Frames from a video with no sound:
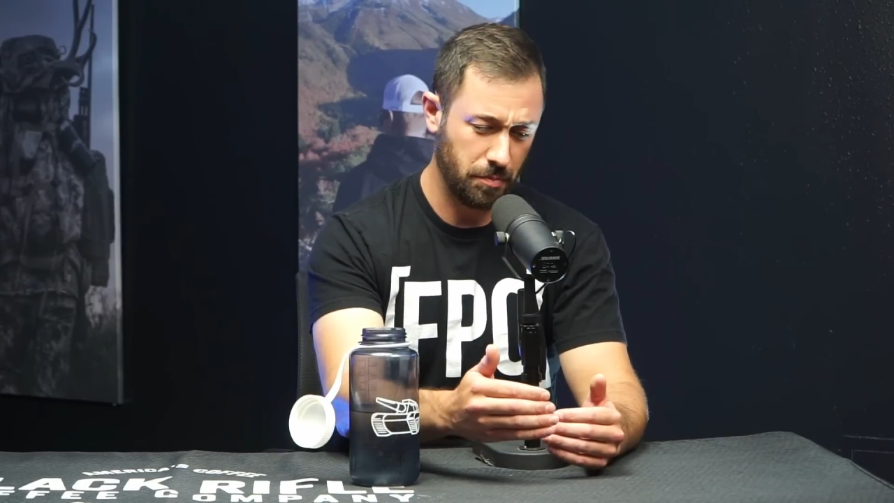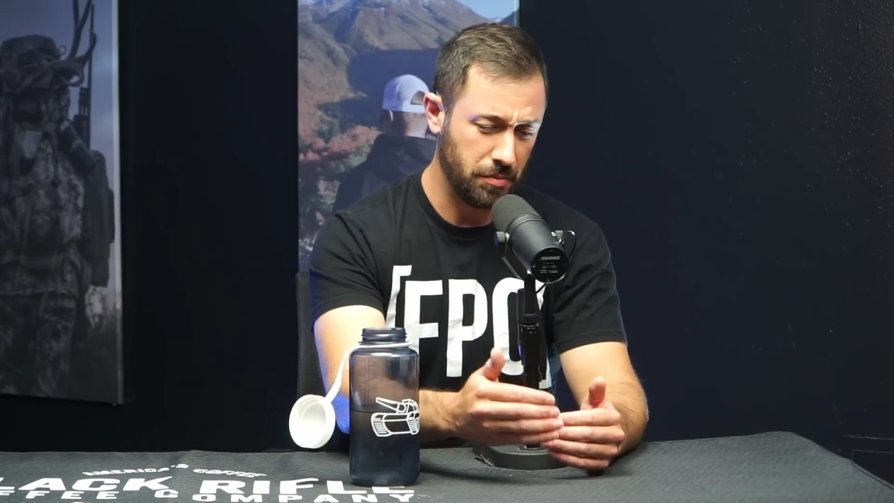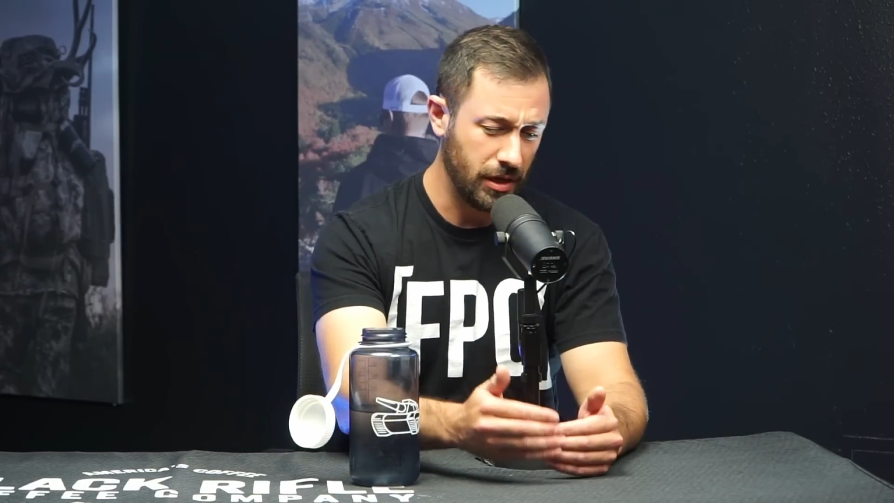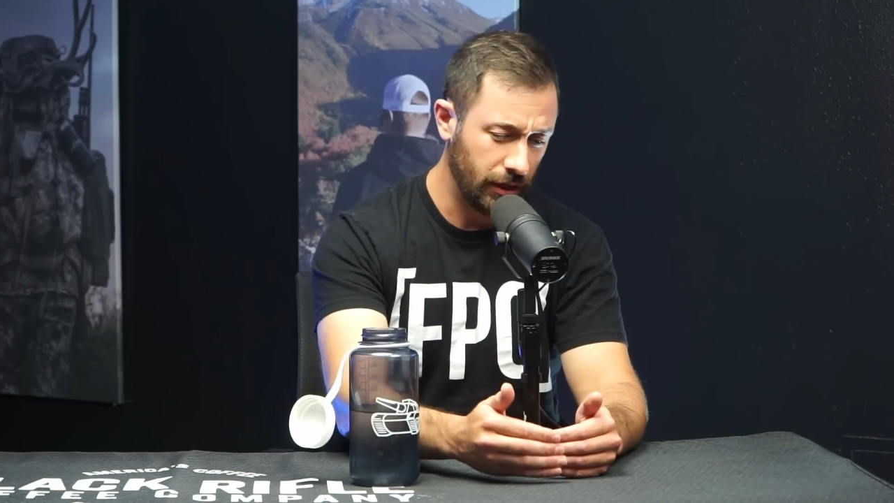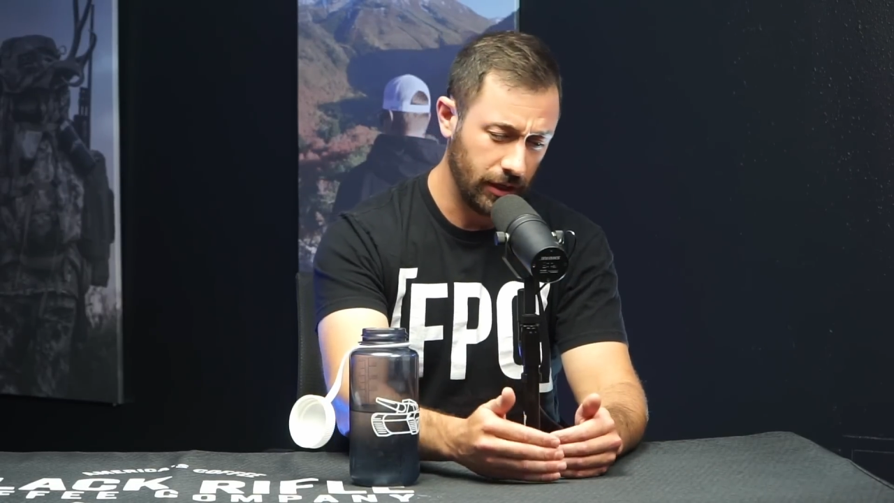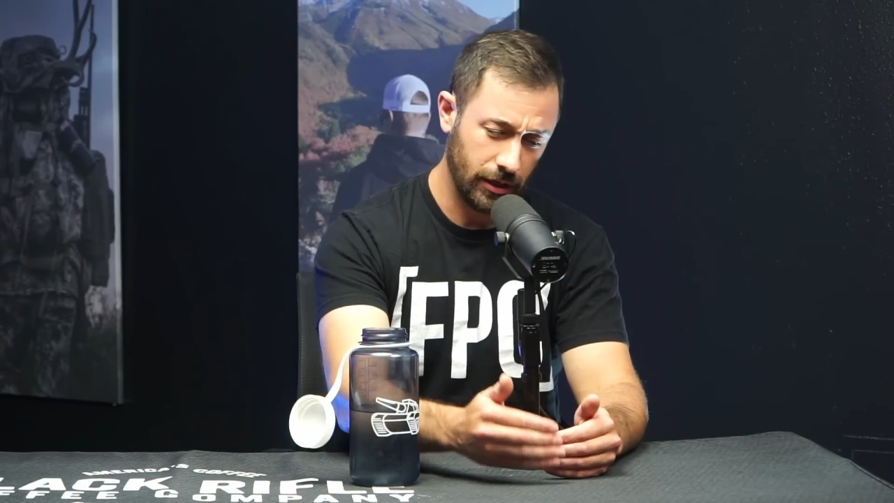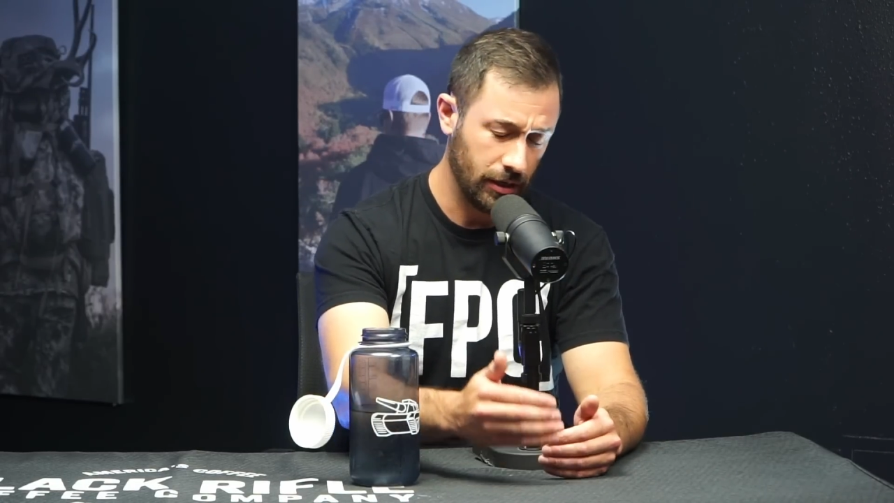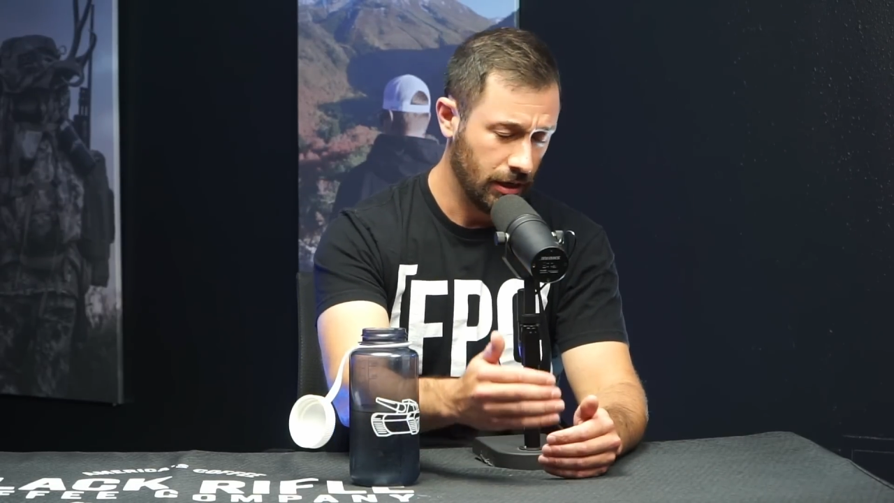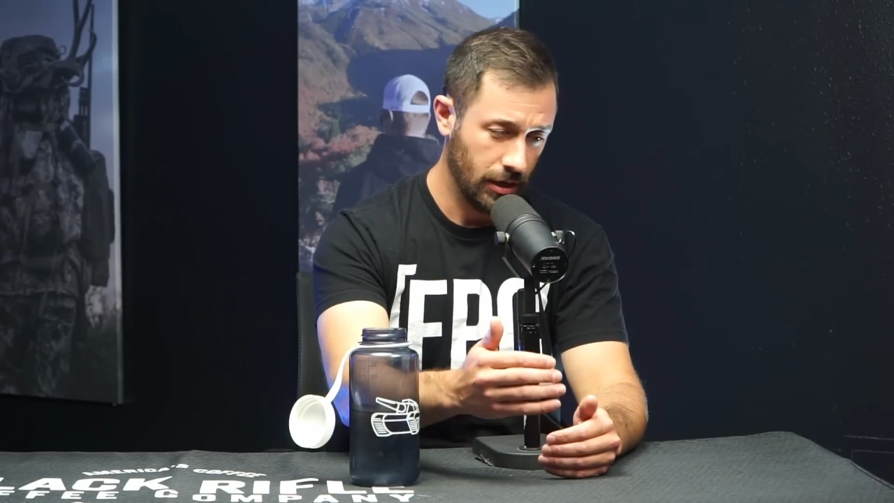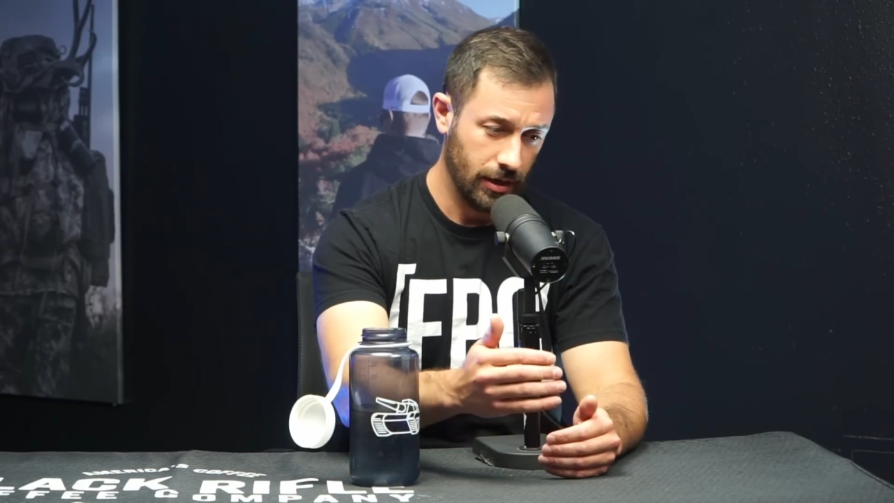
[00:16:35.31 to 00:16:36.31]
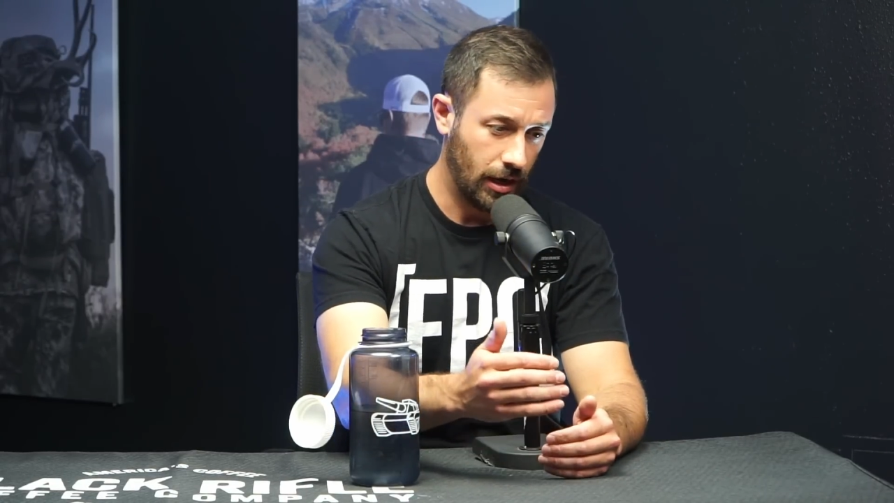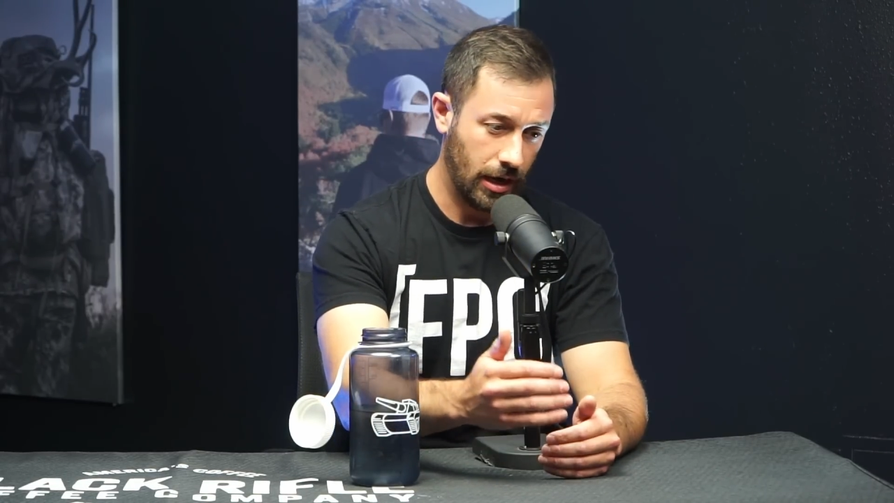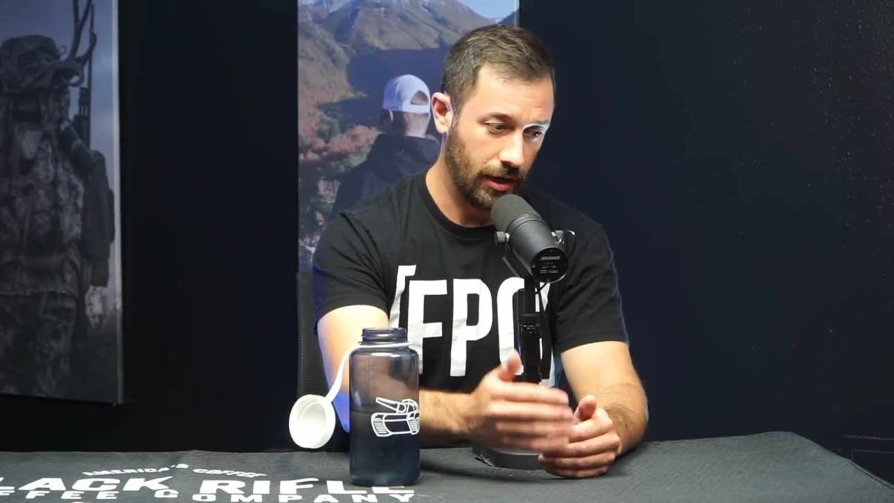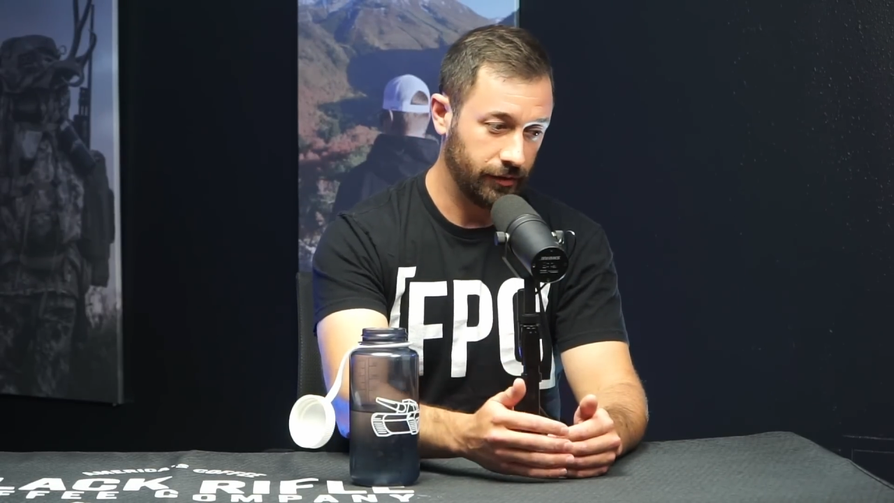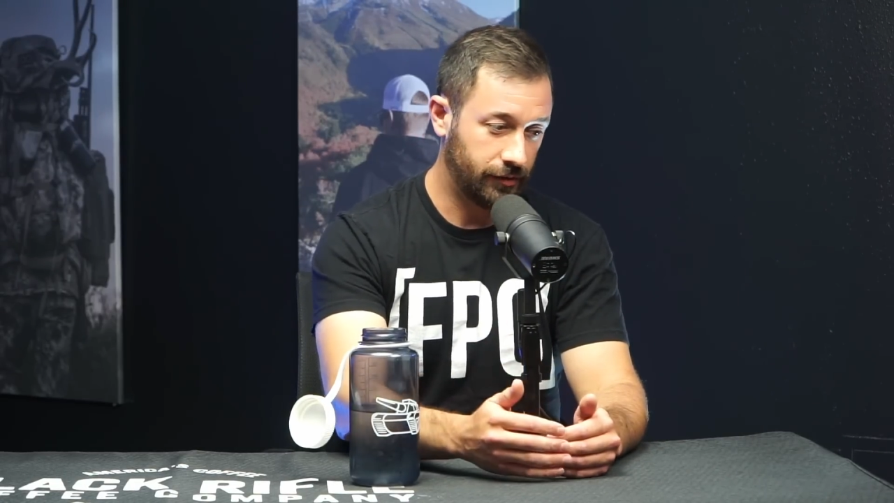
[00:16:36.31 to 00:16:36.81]
immediate
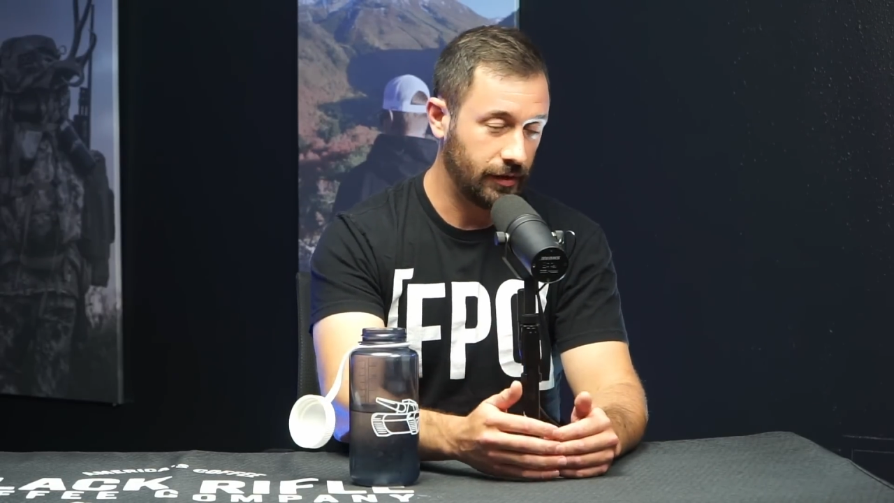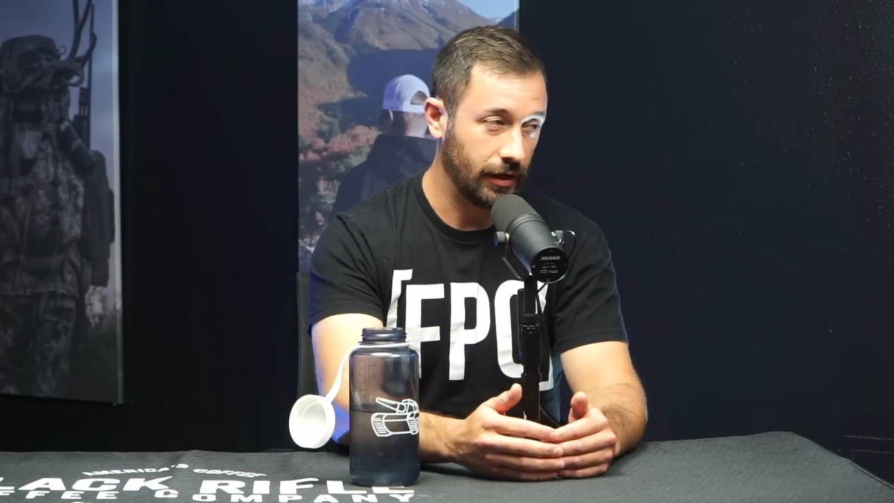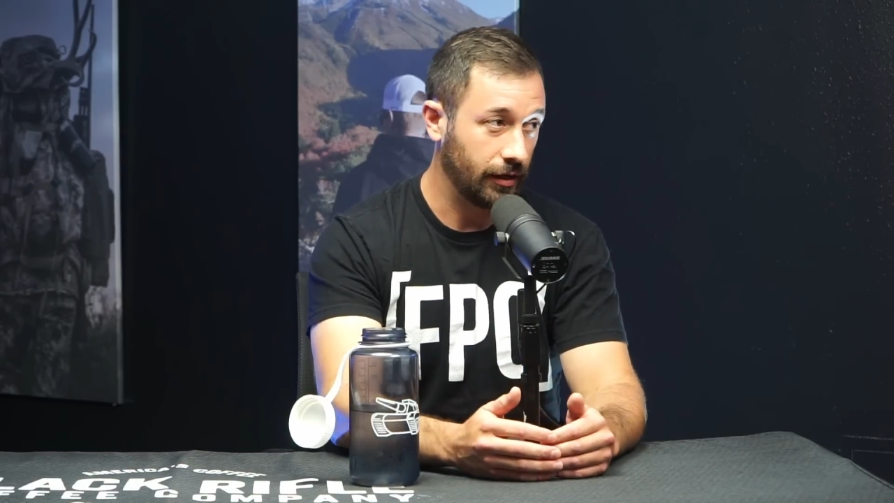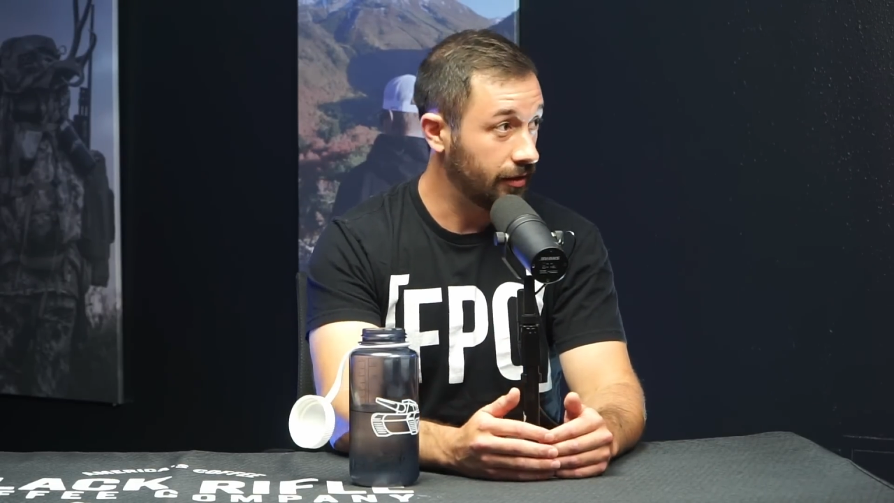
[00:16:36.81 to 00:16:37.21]
thing.